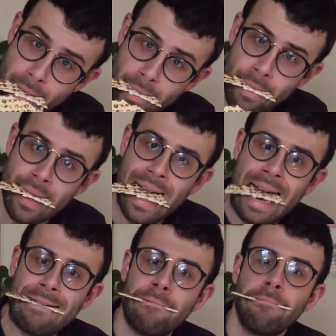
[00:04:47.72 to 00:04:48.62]
on it
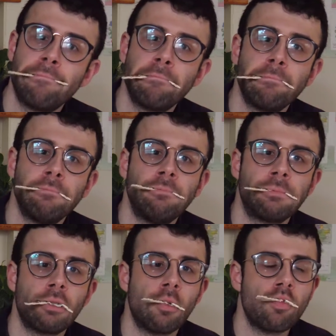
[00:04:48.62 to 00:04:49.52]
every
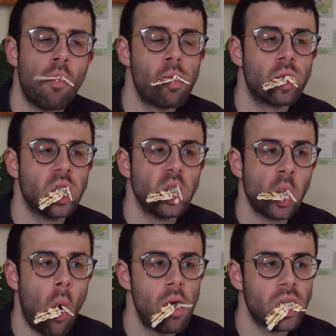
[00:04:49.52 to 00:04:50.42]
single day.
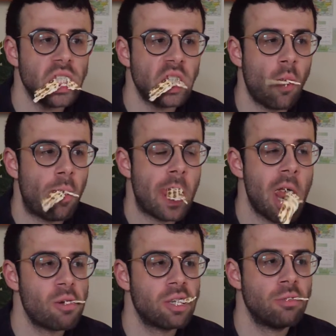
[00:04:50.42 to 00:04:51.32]
So like I said in the
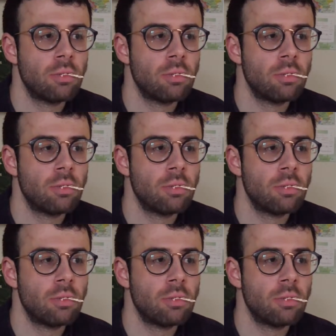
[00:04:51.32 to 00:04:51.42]
beginning of